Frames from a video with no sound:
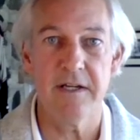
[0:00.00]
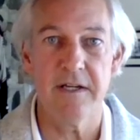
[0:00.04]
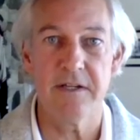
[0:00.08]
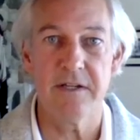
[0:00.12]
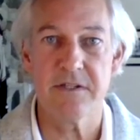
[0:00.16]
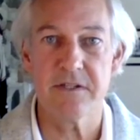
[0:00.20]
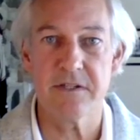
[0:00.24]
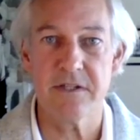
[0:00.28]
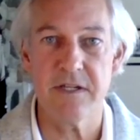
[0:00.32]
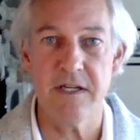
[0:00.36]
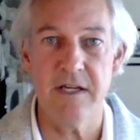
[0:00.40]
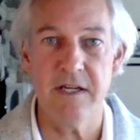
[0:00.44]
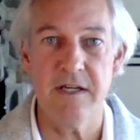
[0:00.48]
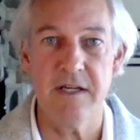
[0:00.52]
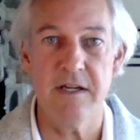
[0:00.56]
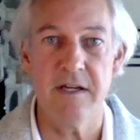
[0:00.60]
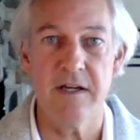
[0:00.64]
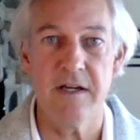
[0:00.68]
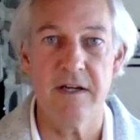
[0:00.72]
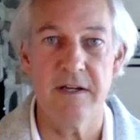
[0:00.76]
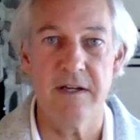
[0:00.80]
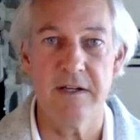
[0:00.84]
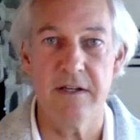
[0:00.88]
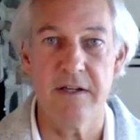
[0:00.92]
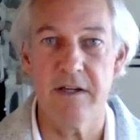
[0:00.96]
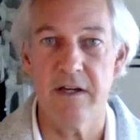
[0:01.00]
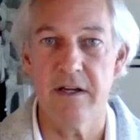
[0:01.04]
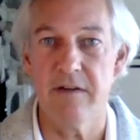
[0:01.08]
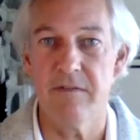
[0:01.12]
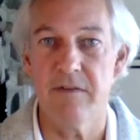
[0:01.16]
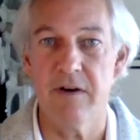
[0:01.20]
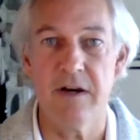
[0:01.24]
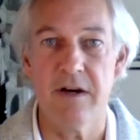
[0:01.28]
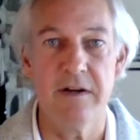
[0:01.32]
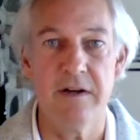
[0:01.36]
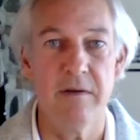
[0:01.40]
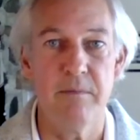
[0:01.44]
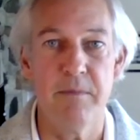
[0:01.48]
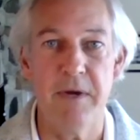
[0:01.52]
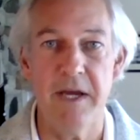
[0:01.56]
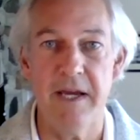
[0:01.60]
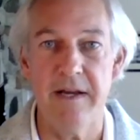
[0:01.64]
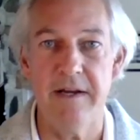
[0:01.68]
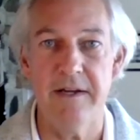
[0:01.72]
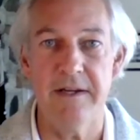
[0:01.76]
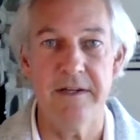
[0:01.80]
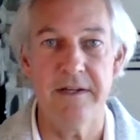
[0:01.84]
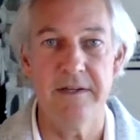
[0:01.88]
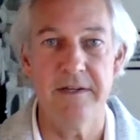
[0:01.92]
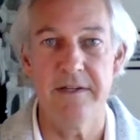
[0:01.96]
seen kind of
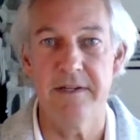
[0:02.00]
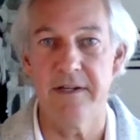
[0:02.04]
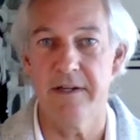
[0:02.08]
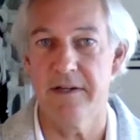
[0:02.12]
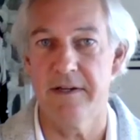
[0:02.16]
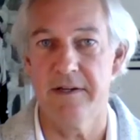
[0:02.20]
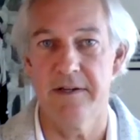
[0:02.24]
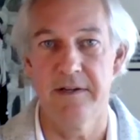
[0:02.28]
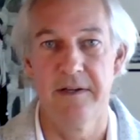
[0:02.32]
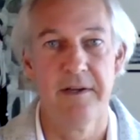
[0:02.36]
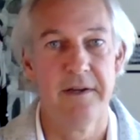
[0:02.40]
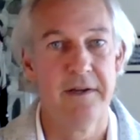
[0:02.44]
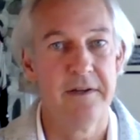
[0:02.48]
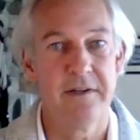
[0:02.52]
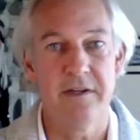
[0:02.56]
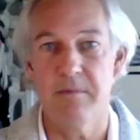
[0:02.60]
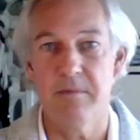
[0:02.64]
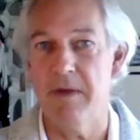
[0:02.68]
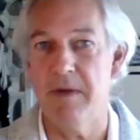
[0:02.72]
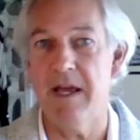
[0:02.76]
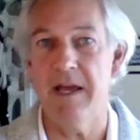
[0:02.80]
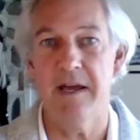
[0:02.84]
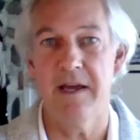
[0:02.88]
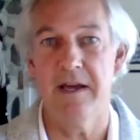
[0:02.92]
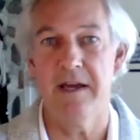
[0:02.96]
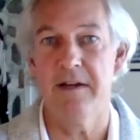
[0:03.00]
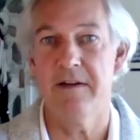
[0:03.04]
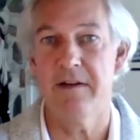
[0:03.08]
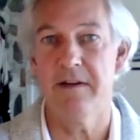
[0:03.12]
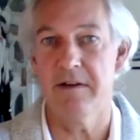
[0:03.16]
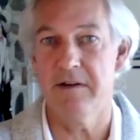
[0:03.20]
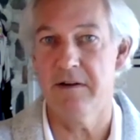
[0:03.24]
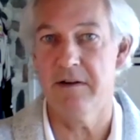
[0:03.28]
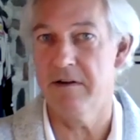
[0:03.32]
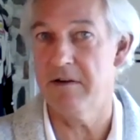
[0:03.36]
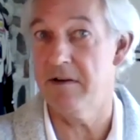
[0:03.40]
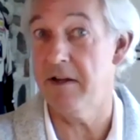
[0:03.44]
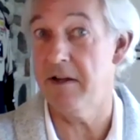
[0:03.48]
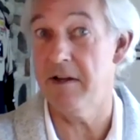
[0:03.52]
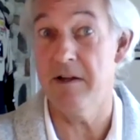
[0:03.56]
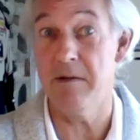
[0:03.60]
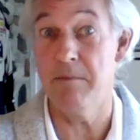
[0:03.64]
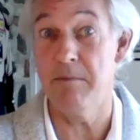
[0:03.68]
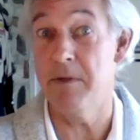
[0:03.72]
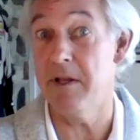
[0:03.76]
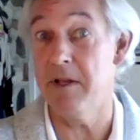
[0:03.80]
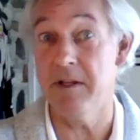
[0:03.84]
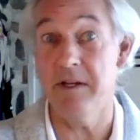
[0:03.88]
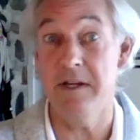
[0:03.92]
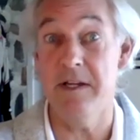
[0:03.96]
unabated demand and
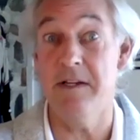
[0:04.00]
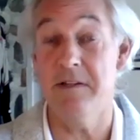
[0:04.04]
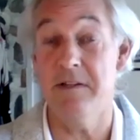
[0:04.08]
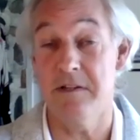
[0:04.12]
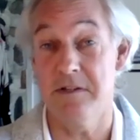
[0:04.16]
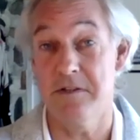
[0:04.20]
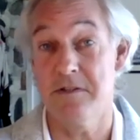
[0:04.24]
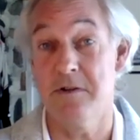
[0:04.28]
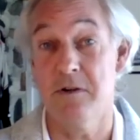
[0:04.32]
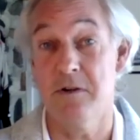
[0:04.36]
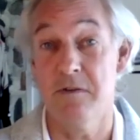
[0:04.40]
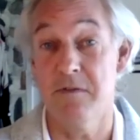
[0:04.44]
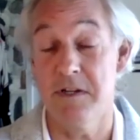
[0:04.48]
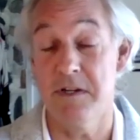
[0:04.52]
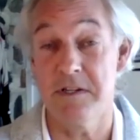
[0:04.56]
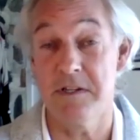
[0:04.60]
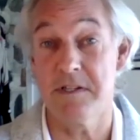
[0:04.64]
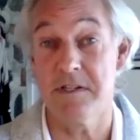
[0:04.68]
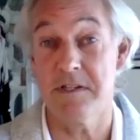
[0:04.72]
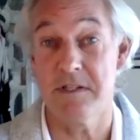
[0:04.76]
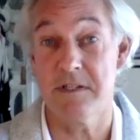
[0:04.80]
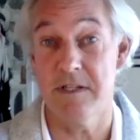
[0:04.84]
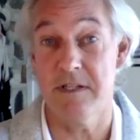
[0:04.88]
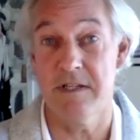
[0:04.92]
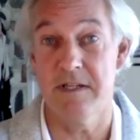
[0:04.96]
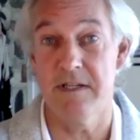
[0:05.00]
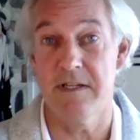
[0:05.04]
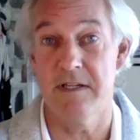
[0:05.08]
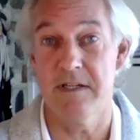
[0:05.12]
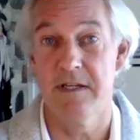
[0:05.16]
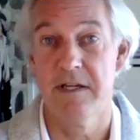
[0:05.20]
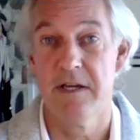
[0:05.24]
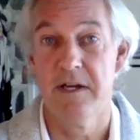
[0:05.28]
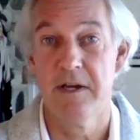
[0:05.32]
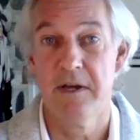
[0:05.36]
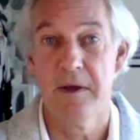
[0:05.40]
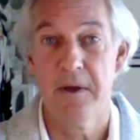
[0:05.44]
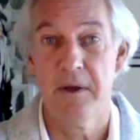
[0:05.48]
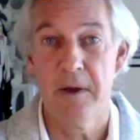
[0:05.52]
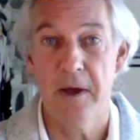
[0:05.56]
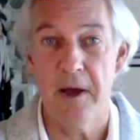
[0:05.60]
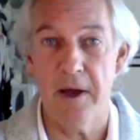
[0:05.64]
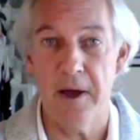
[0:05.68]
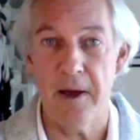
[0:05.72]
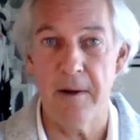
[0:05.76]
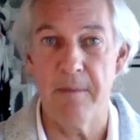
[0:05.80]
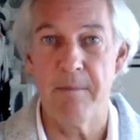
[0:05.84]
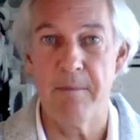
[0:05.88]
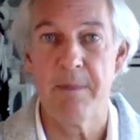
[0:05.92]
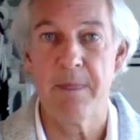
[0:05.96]
ability to service.
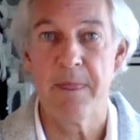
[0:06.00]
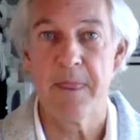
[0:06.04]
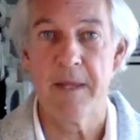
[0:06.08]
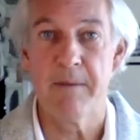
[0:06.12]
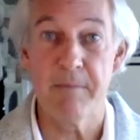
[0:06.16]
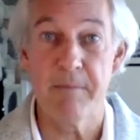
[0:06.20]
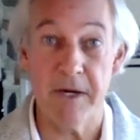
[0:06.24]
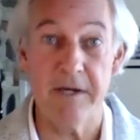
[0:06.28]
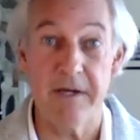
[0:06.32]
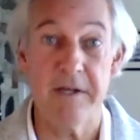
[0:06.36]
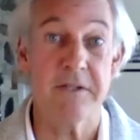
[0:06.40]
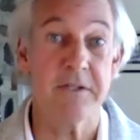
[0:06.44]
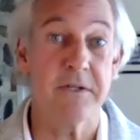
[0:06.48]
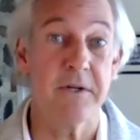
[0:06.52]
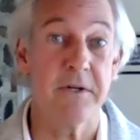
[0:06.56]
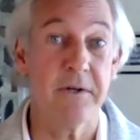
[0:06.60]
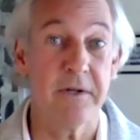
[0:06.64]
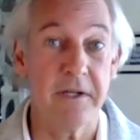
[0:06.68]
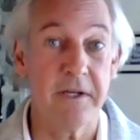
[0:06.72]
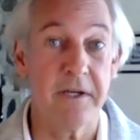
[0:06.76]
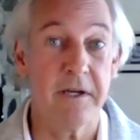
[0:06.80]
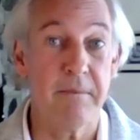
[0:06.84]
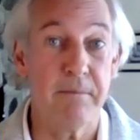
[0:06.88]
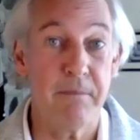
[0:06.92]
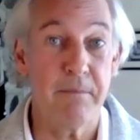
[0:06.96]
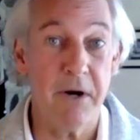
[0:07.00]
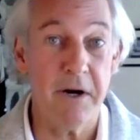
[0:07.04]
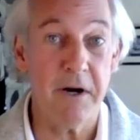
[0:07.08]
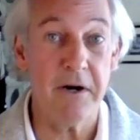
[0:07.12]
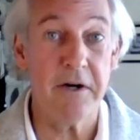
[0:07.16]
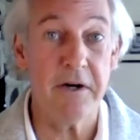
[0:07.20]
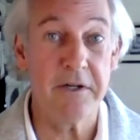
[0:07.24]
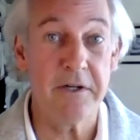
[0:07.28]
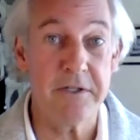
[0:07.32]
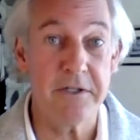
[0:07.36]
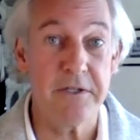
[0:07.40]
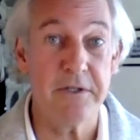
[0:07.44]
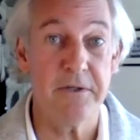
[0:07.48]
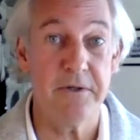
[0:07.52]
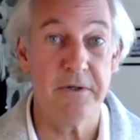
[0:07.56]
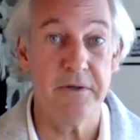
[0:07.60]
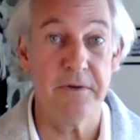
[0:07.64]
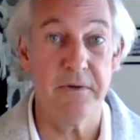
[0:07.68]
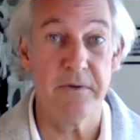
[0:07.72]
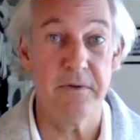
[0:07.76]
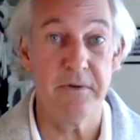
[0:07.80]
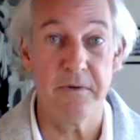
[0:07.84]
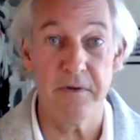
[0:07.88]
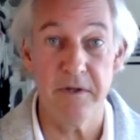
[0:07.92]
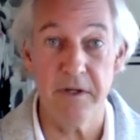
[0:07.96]
But certainly compared
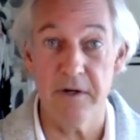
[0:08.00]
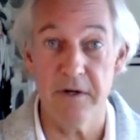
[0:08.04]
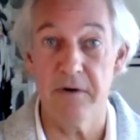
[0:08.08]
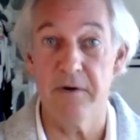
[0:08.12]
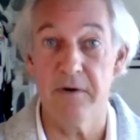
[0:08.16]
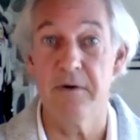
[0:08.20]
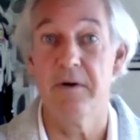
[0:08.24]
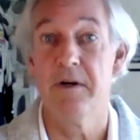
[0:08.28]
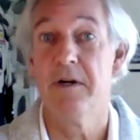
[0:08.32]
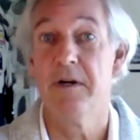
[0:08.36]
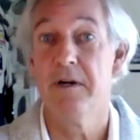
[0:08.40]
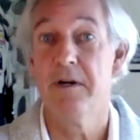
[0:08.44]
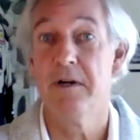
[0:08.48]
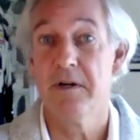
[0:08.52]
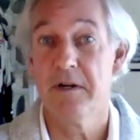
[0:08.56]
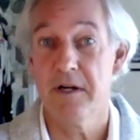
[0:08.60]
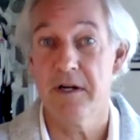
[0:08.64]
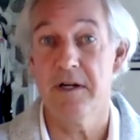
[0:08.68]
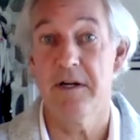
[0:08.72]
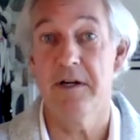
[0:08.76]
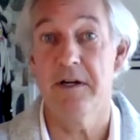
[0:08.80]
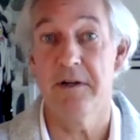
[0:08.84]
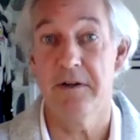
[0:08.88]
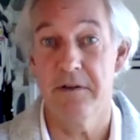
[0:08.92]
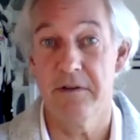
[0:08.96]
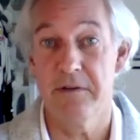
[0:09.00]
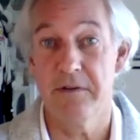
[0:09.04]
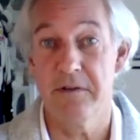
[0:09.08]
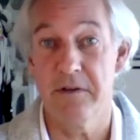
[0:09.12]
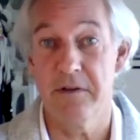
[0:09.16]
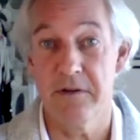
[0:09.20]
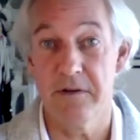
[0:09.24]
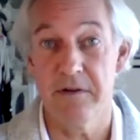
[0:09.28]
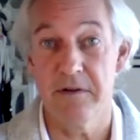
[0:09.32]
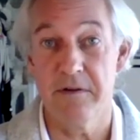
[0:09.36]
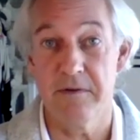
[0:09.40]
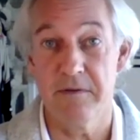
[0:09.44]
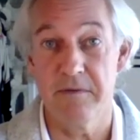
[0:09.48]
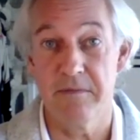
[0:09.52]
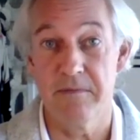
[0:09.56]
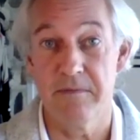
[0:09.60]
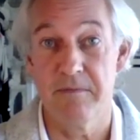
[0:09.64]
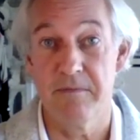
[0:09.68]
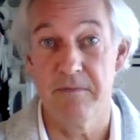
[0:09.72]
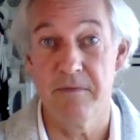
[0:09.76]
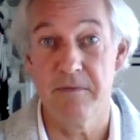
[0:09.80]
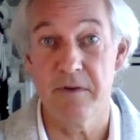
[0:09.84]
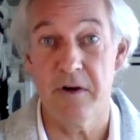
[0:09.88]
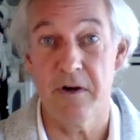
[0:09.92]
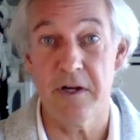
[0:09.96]
to, the
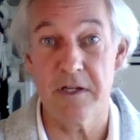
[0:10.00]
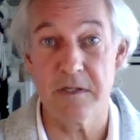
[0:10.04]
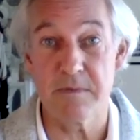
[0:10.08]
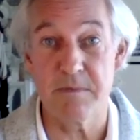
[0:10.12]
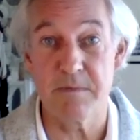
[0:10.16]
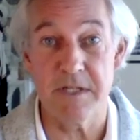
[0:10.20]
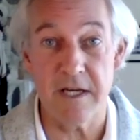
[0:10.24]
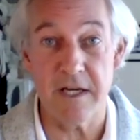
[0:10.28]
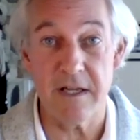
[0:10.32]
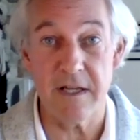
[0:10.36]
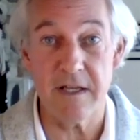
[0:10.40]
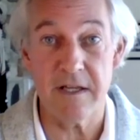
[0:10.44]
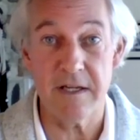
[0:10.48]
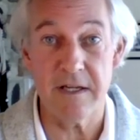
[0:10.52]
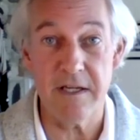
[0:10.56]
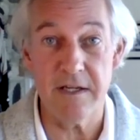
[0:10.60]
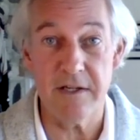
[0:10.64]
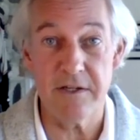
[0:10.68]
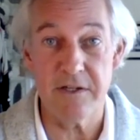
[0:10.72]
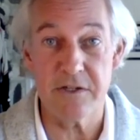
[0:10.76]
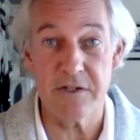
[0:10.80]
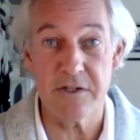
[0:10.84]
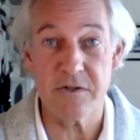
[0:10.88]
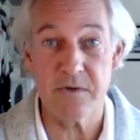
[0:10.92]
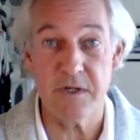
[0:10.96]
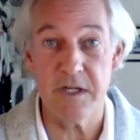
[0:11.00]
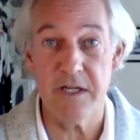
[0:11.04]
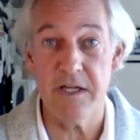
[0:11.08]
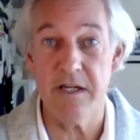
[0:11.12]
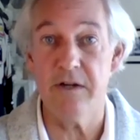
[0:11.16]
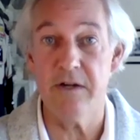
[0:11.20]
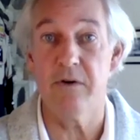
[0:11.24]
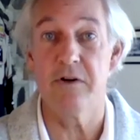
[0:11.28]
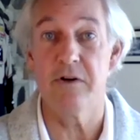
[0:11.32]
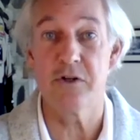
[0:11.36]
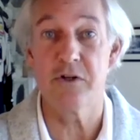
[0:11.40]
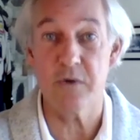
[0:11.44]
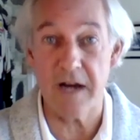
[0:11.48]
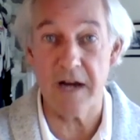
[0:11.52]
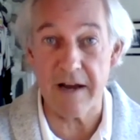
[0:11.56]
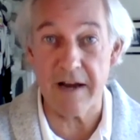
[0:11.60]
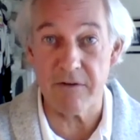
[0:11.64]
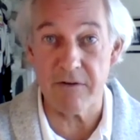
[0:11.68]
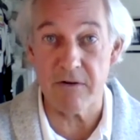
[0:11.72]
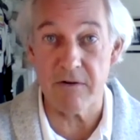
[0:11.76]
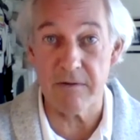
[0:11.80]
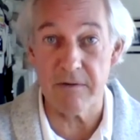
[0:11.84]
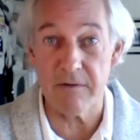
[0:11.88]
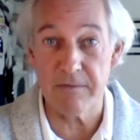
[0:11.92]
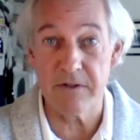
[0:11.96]
hospitality industry or
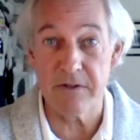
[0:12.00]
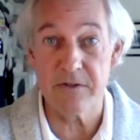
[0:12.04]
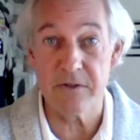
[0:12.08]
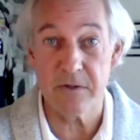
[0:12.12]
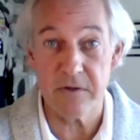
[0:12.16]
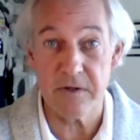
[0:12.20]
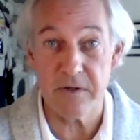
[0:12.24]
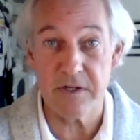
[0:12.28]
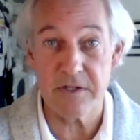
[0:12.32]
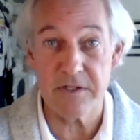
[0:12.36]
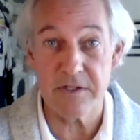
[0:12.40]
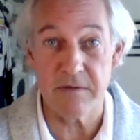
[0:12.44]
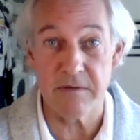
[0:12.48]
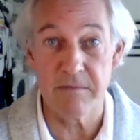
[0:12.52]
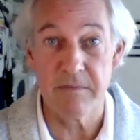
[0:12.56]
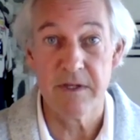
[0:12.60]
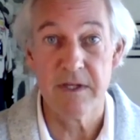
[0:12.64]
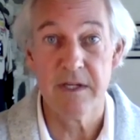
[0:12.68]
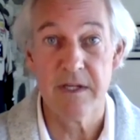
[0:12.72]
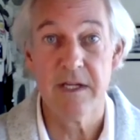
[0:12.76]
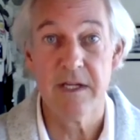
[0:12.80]
travel and tourism,